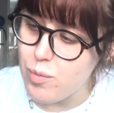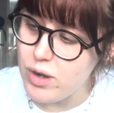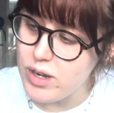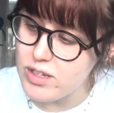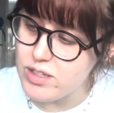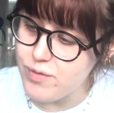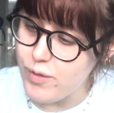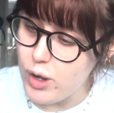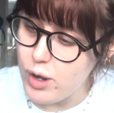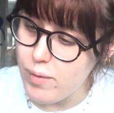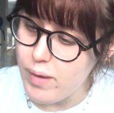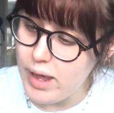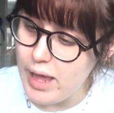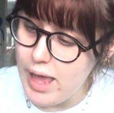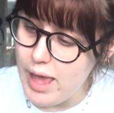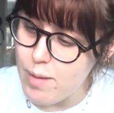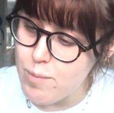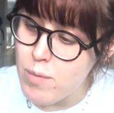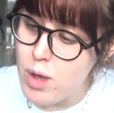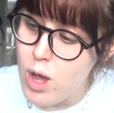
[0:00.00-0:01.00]
is following
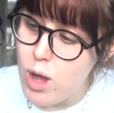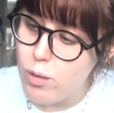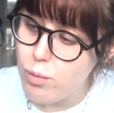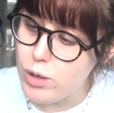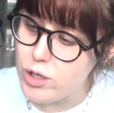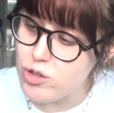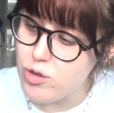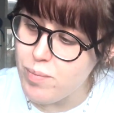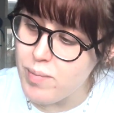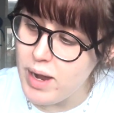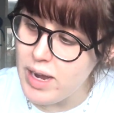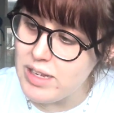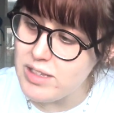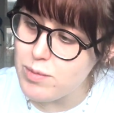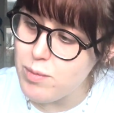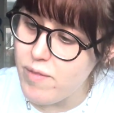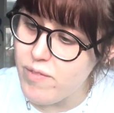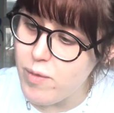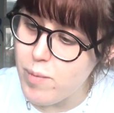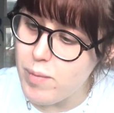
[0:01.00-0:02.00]
him, which reminds
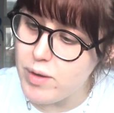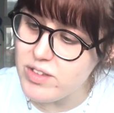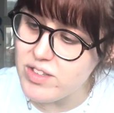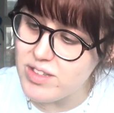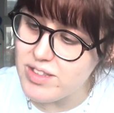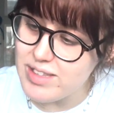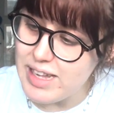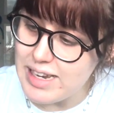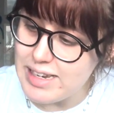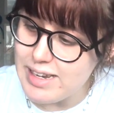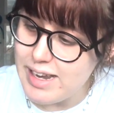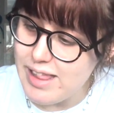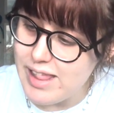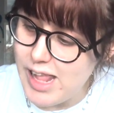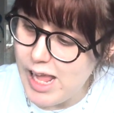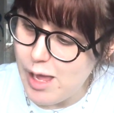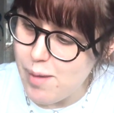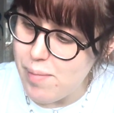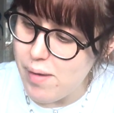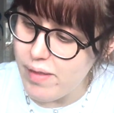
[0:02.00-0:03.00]
me of the most unsettling
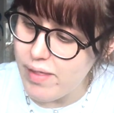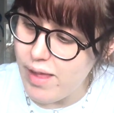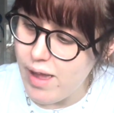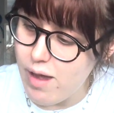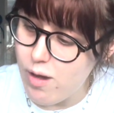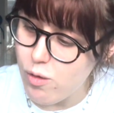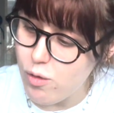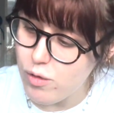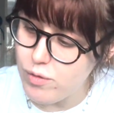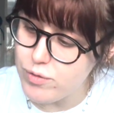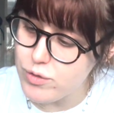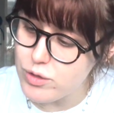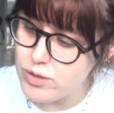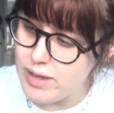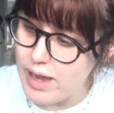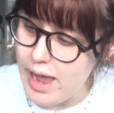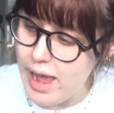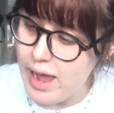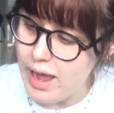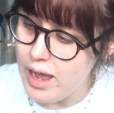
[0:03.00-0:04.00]
thing about that awful
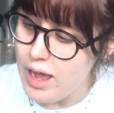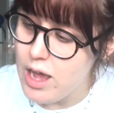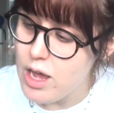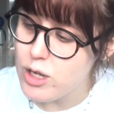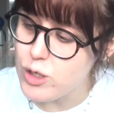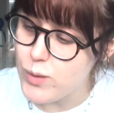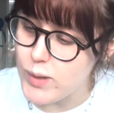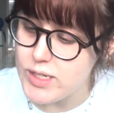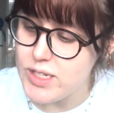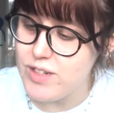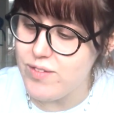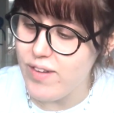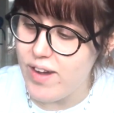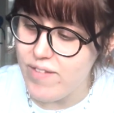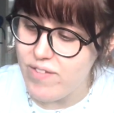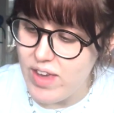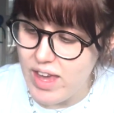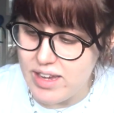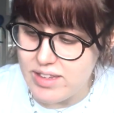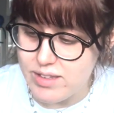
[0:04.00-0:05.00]
day
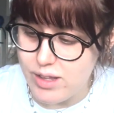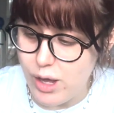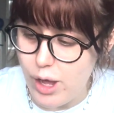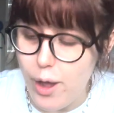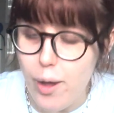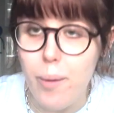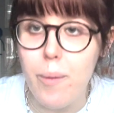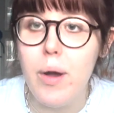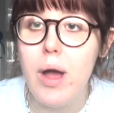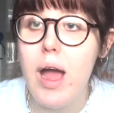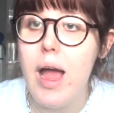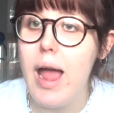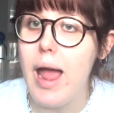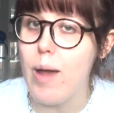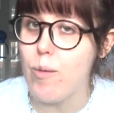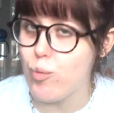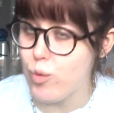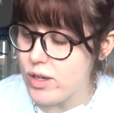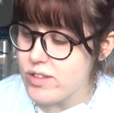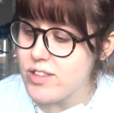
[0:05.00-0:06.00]
25 years ago. It
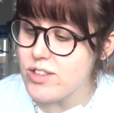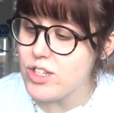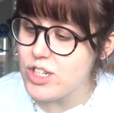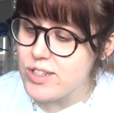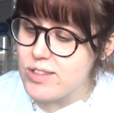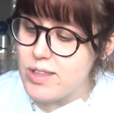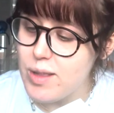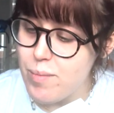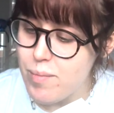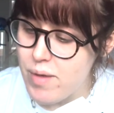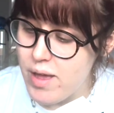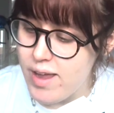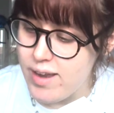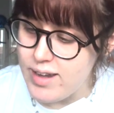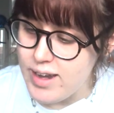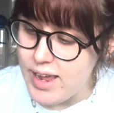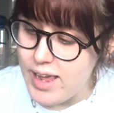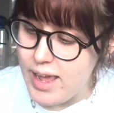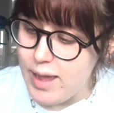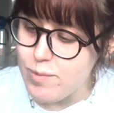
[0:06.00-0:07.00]
wasn't just the
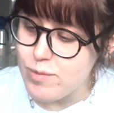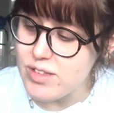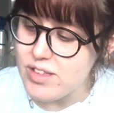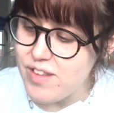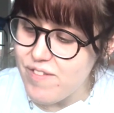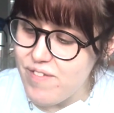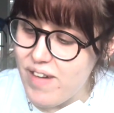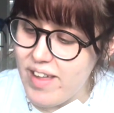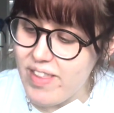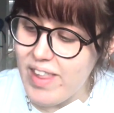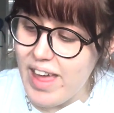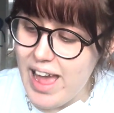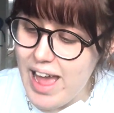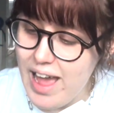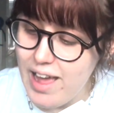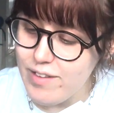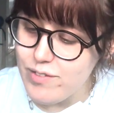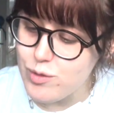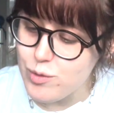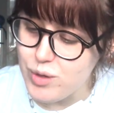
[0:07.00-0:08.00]
murder, it was the fact that
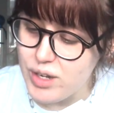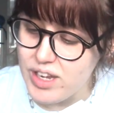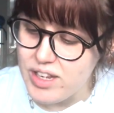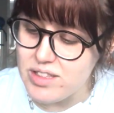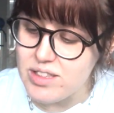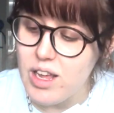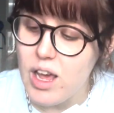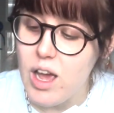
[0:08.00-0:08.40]
afterwards,